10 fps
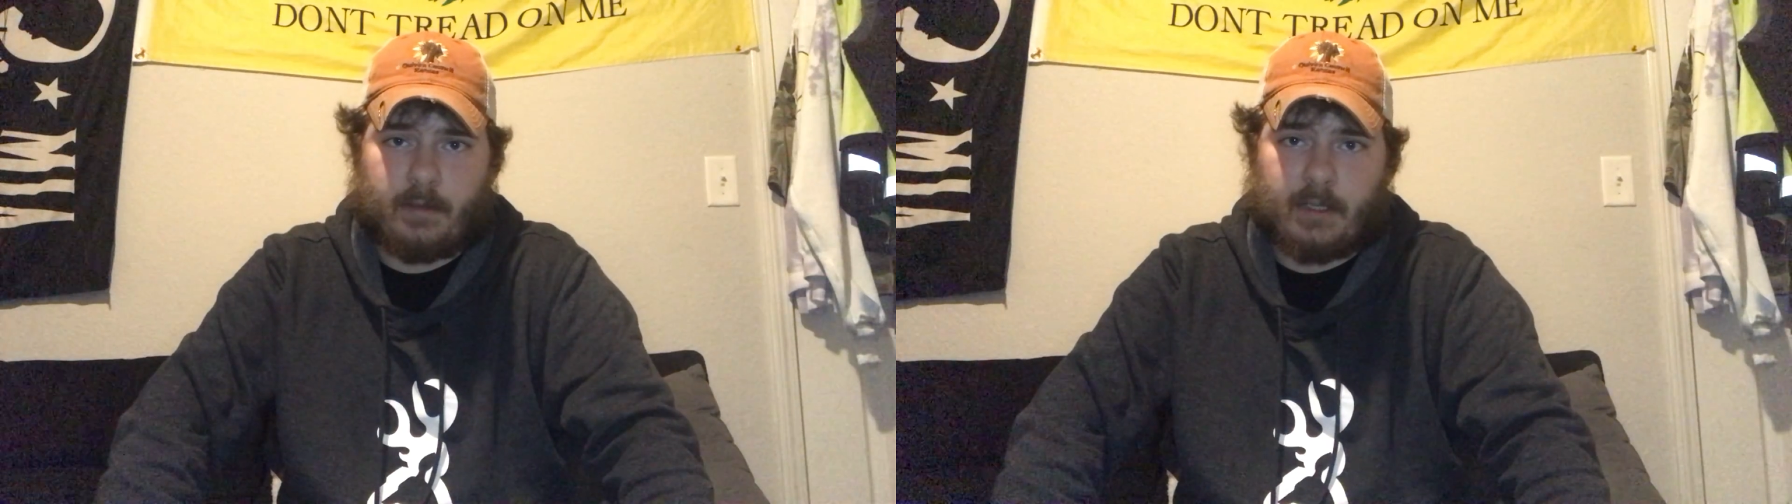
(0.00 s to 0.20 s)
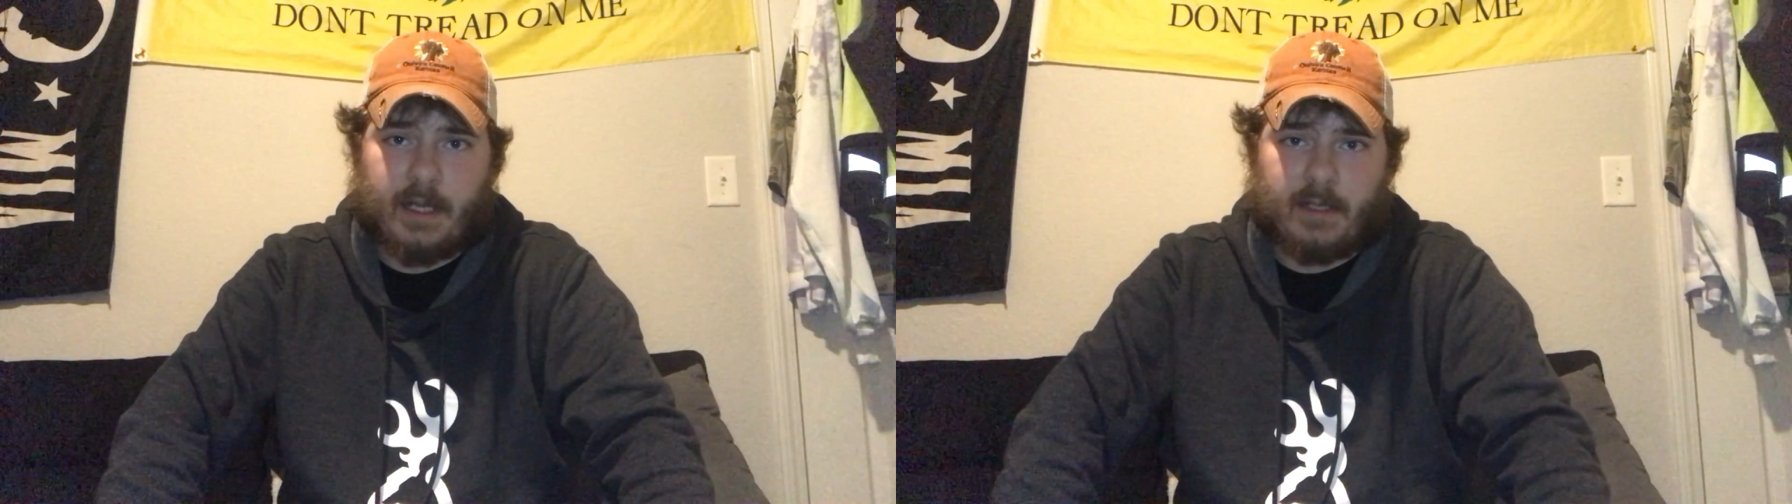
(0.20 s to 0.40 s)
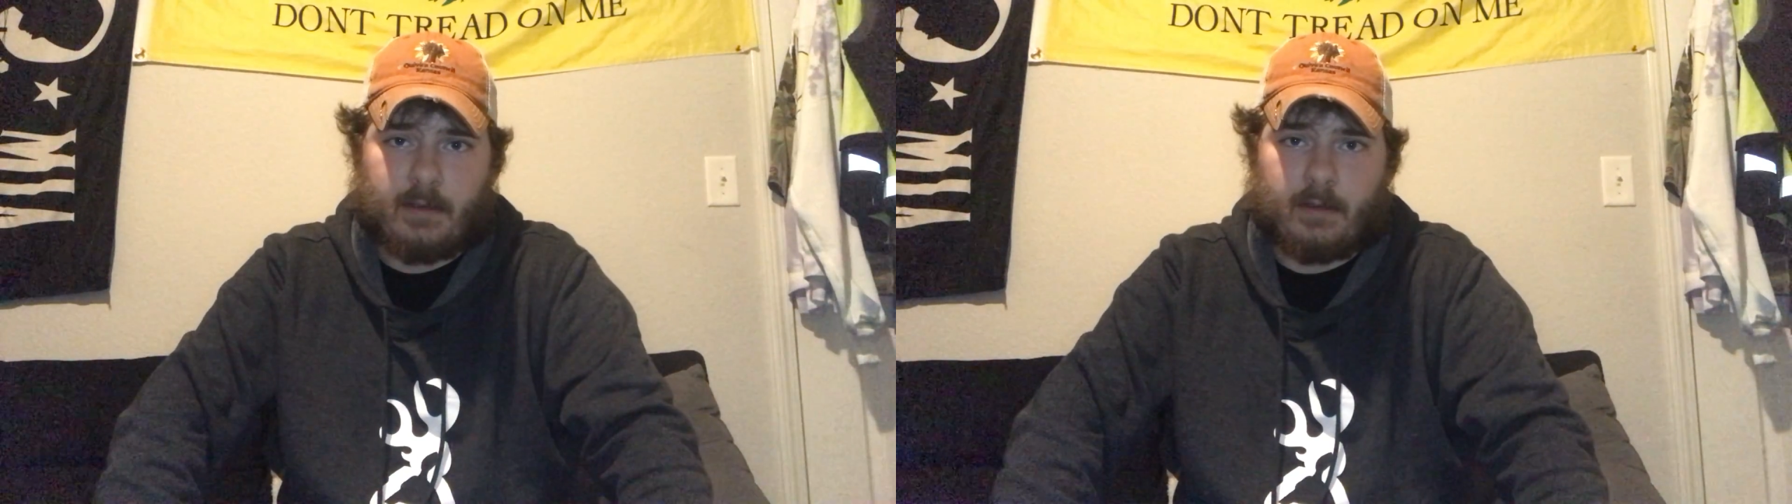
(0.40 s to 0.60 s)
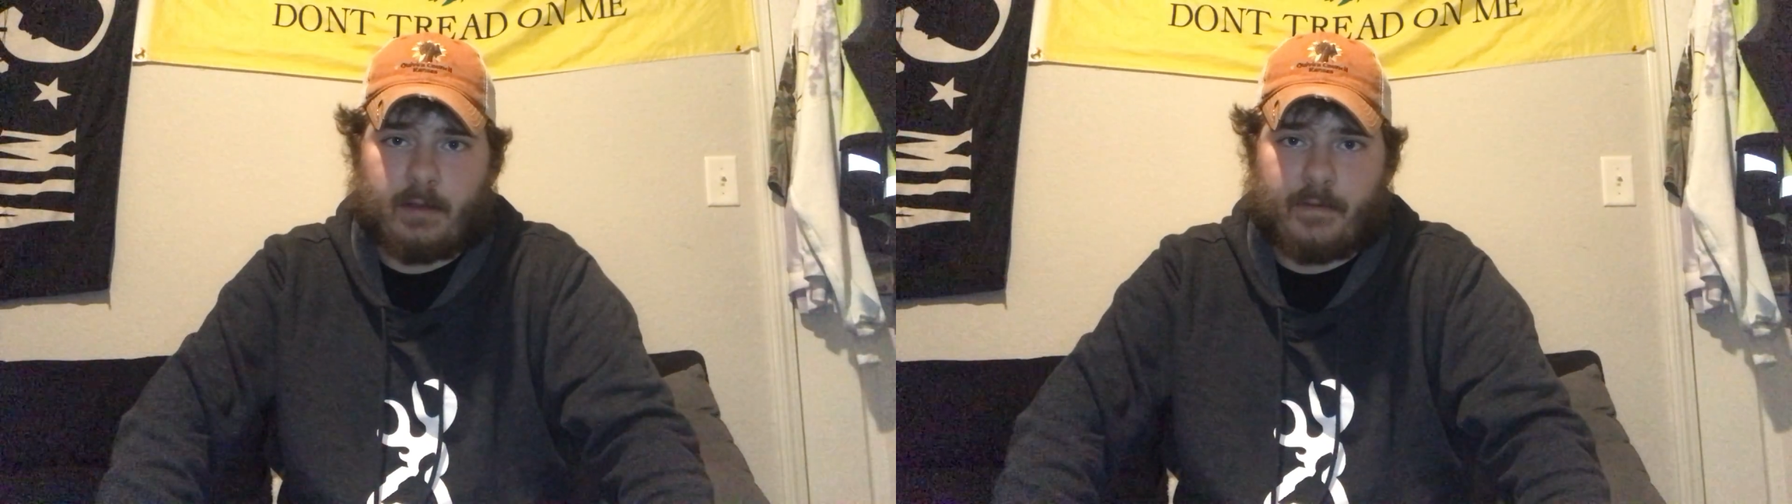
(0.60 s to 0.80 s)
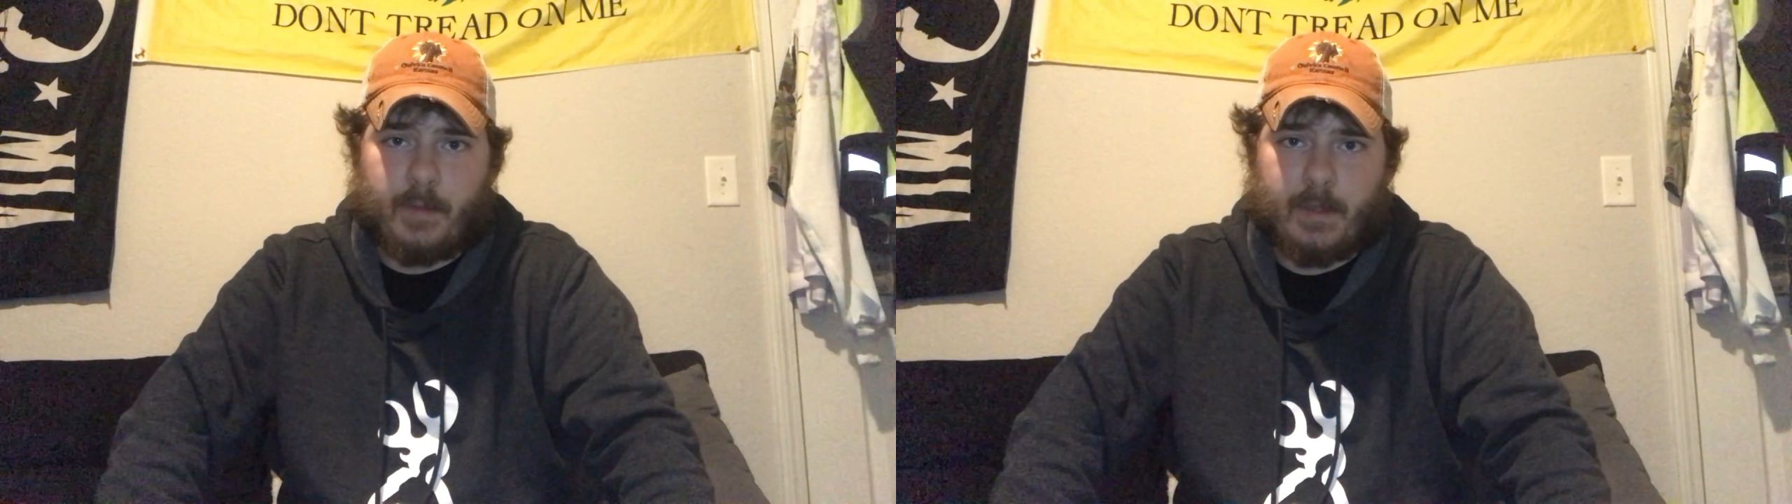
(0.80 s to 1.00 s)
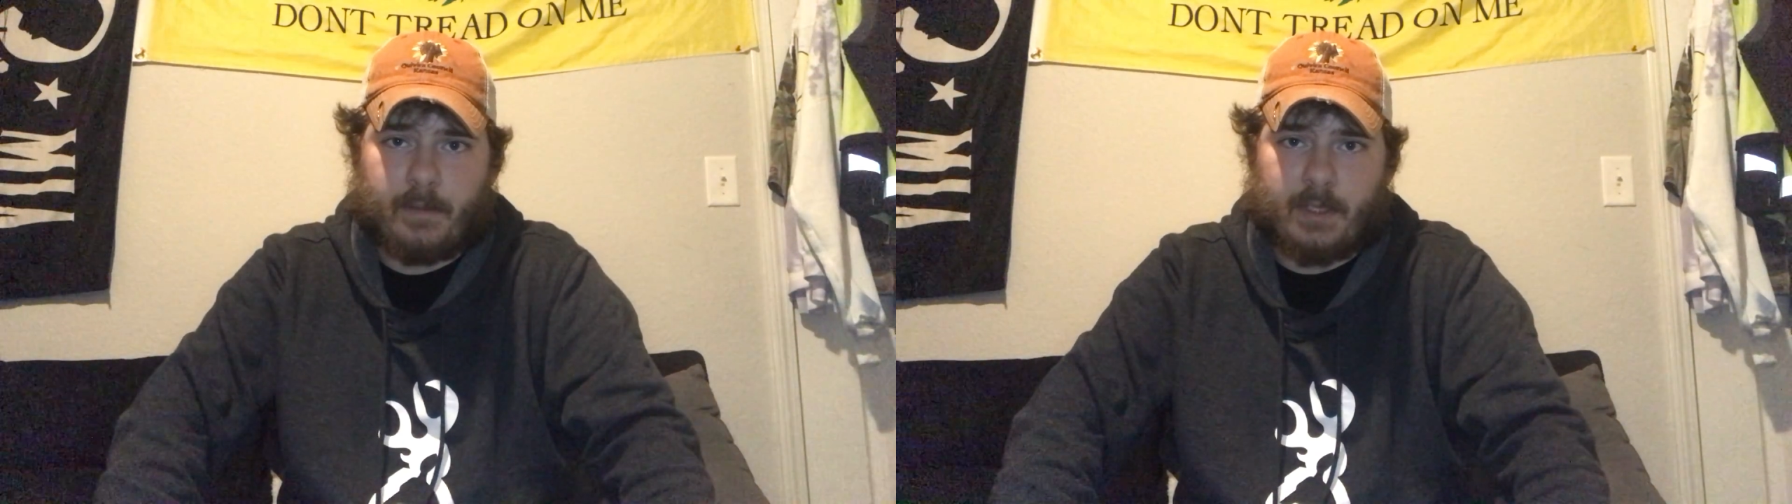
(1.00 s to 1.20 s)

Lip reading: The right of the people